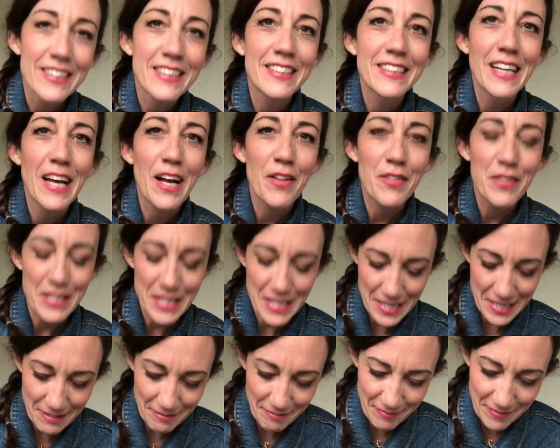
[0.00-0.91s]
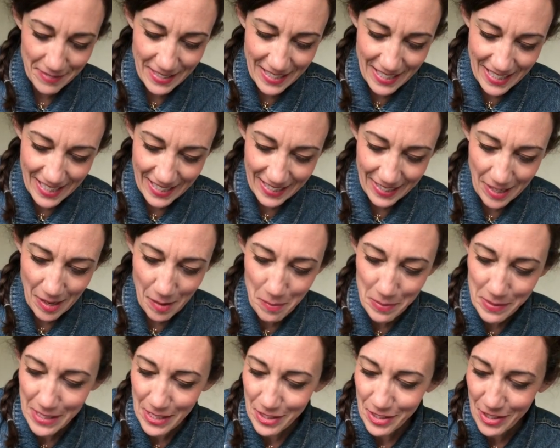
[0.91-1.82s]
Healthy
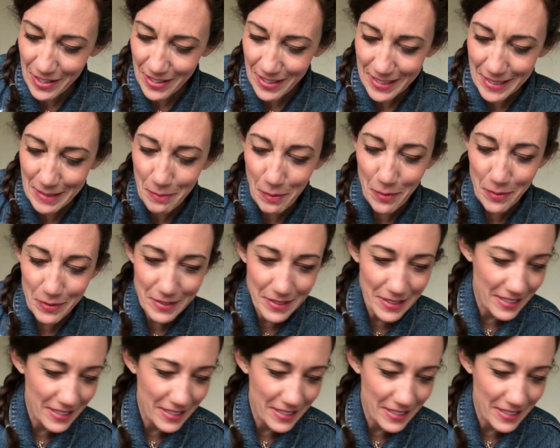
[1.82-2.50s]
competition, I suppose.